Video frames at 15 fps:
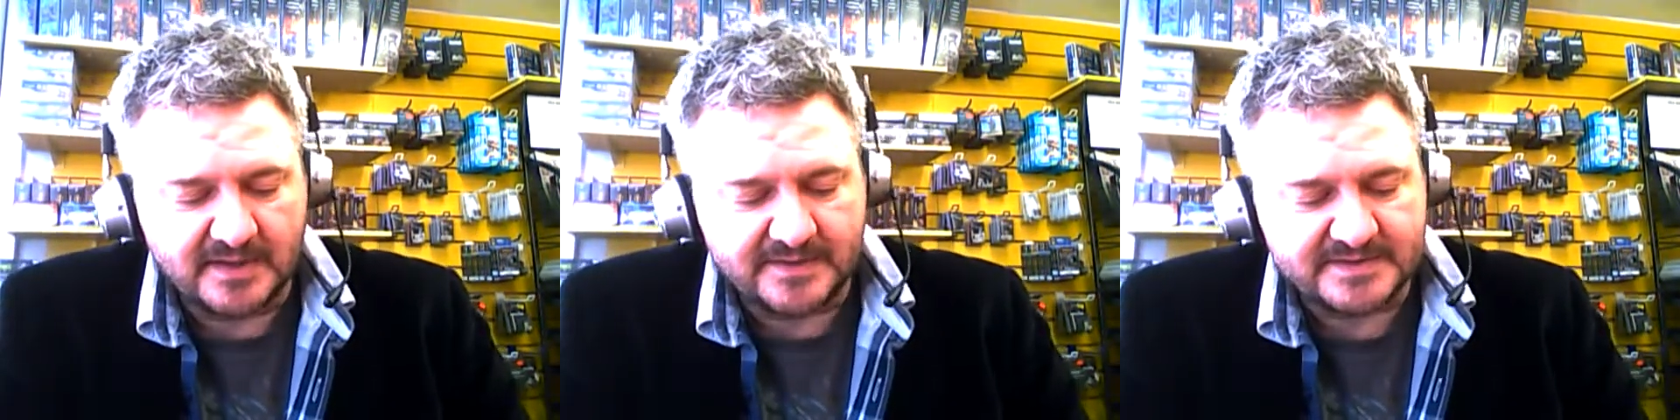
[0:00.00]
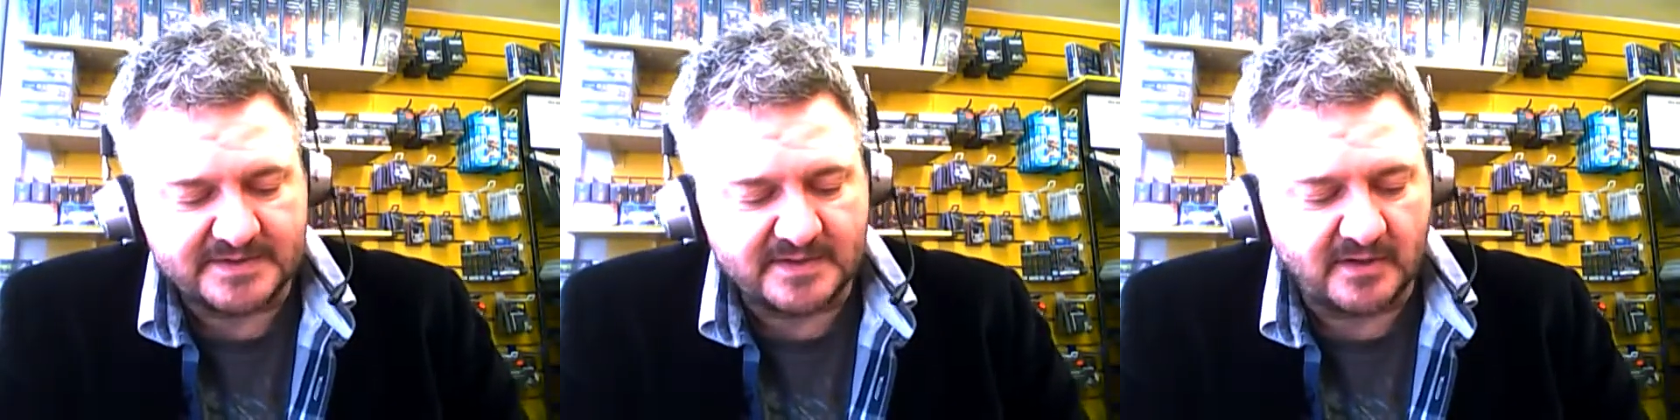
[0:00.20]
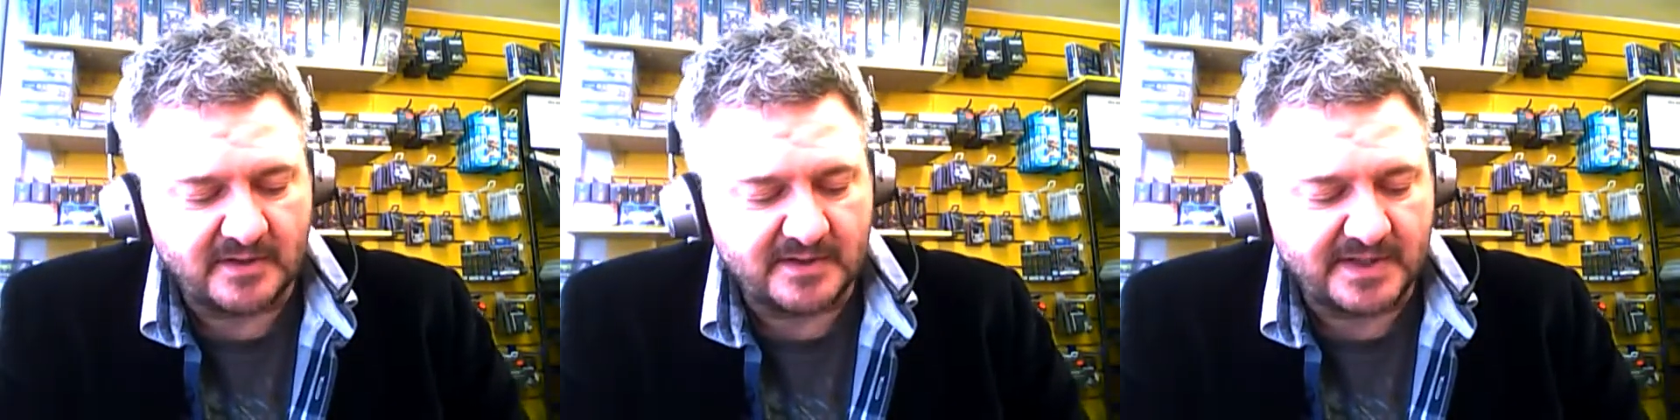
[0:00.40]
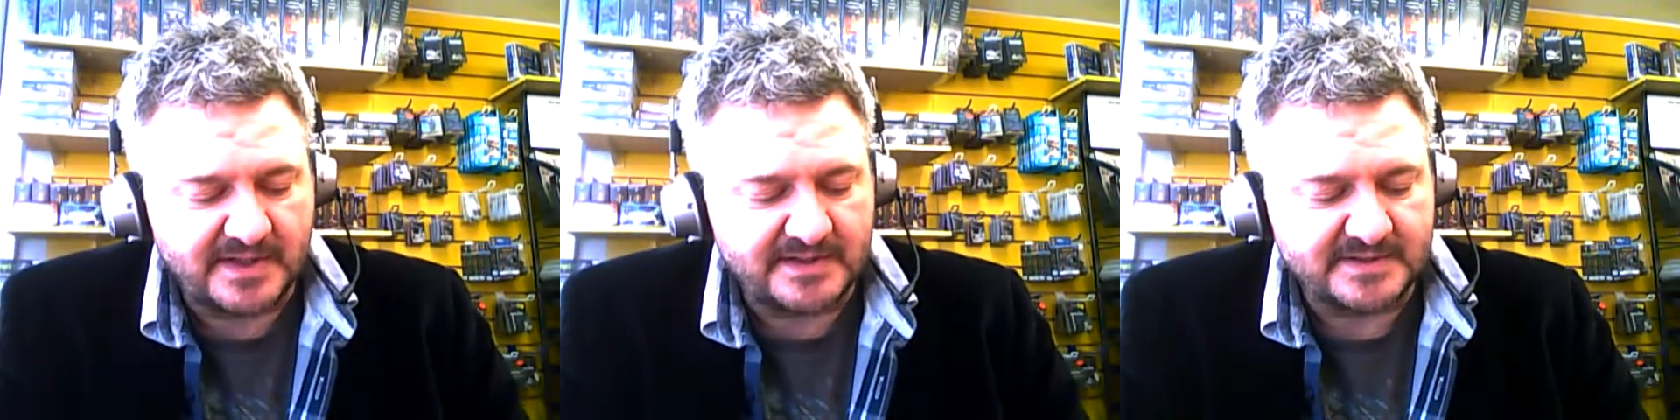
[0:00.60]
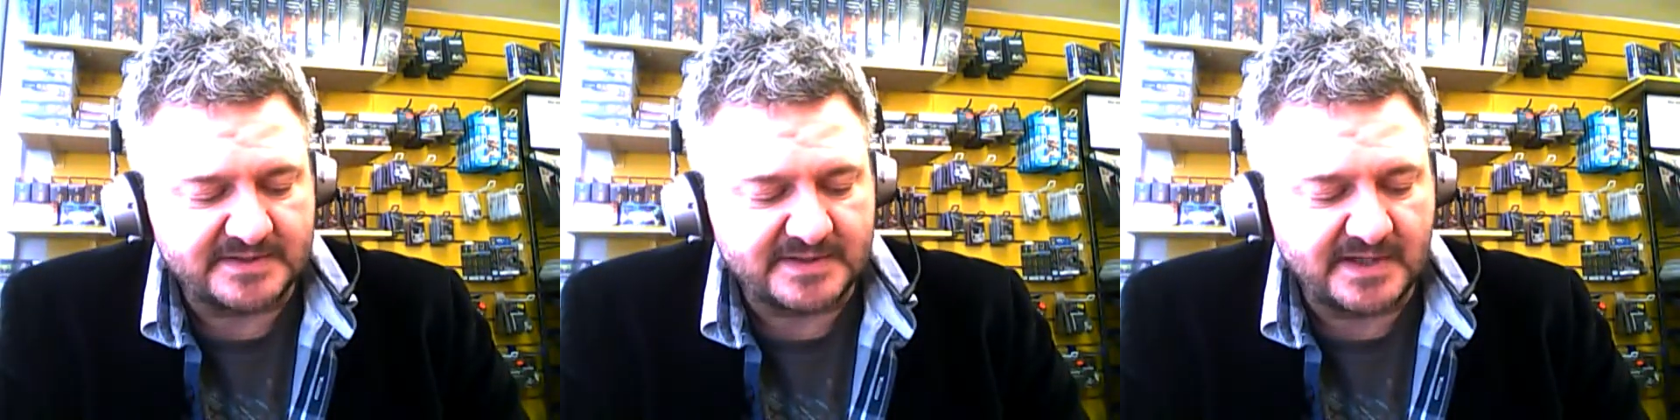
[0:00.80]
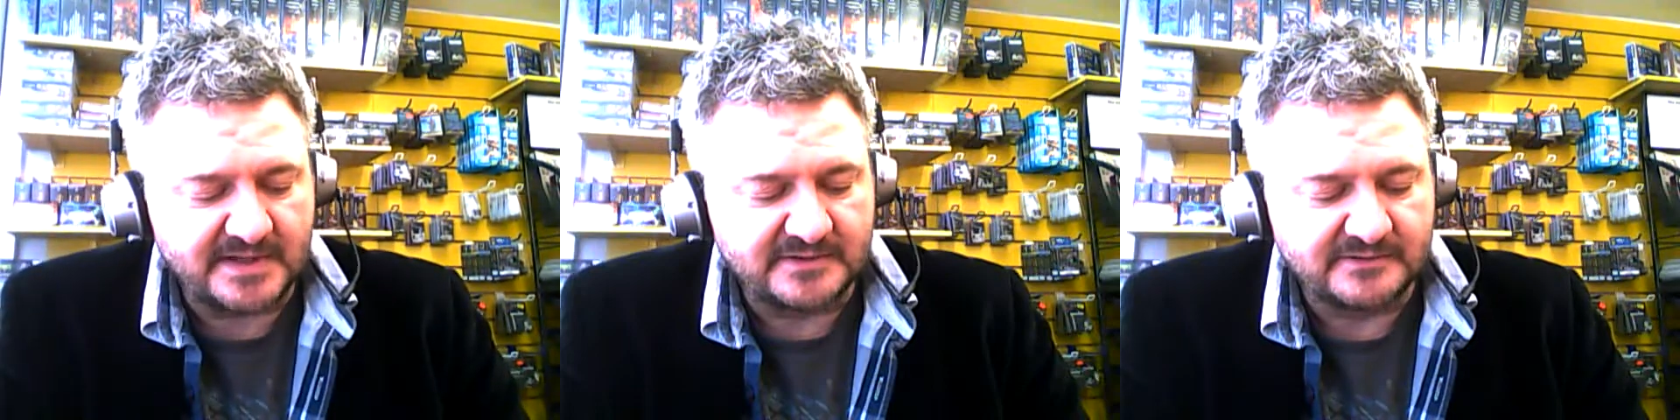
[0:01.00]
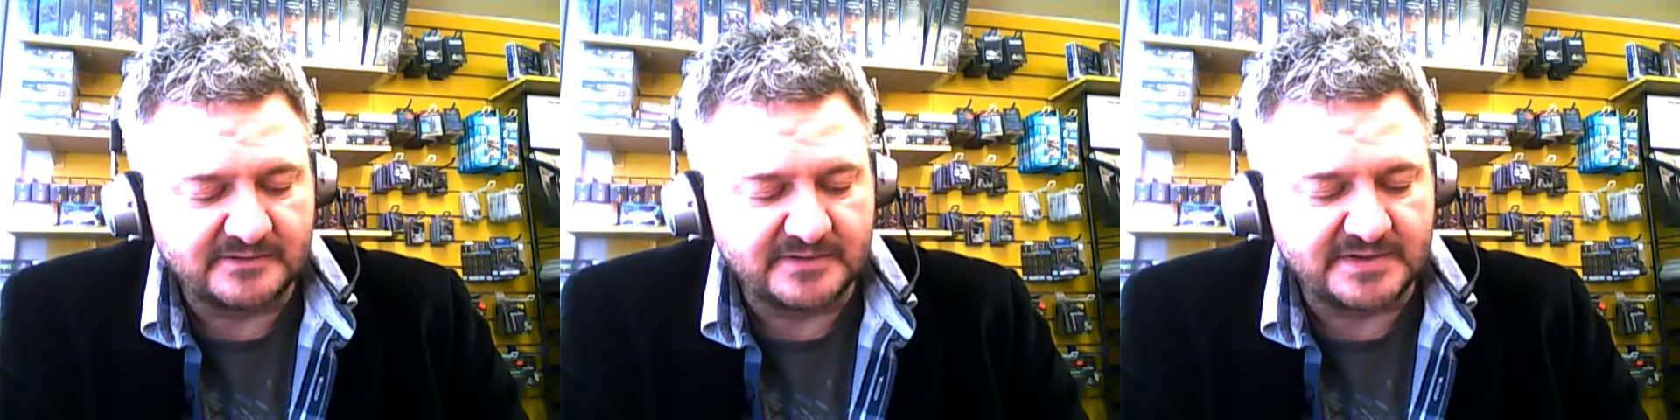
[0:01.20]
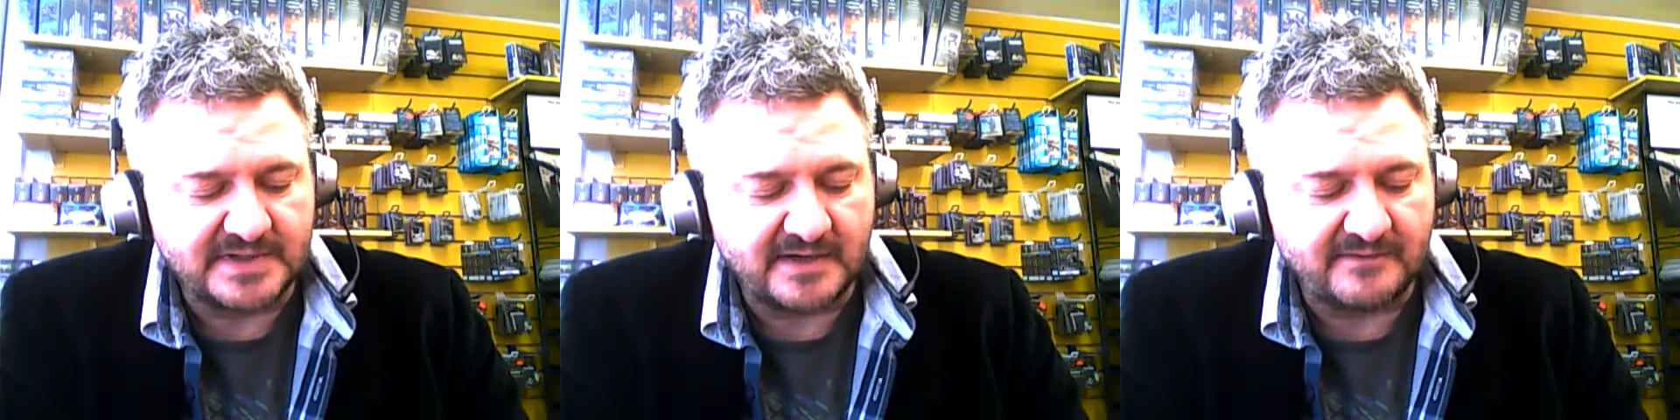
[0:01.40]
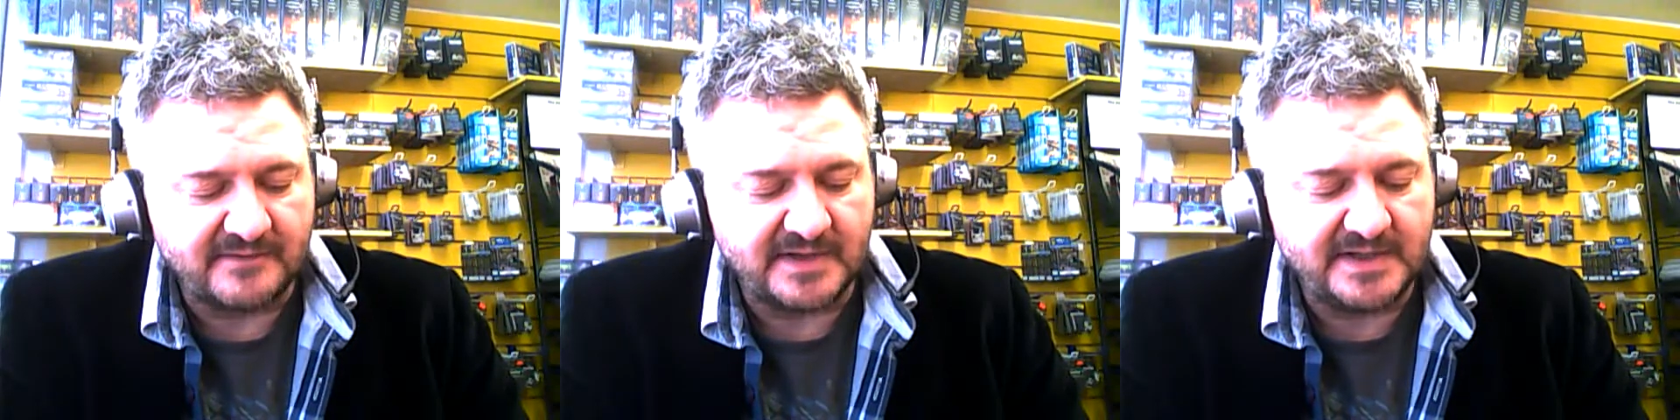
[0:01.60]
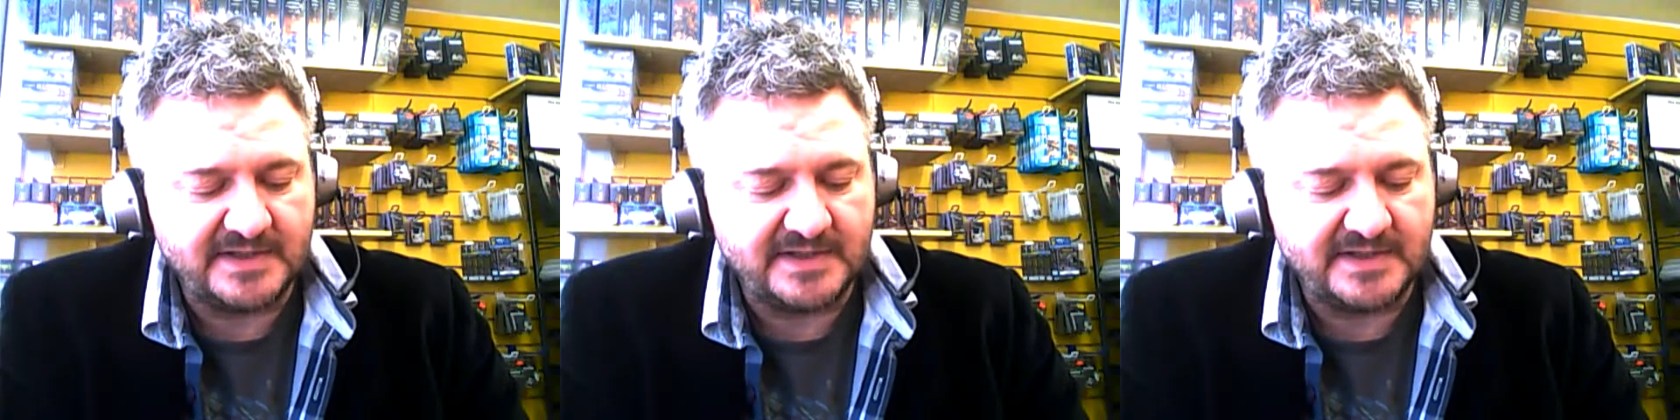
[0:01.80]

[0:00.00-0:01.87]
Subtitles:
This card gains 800 attack for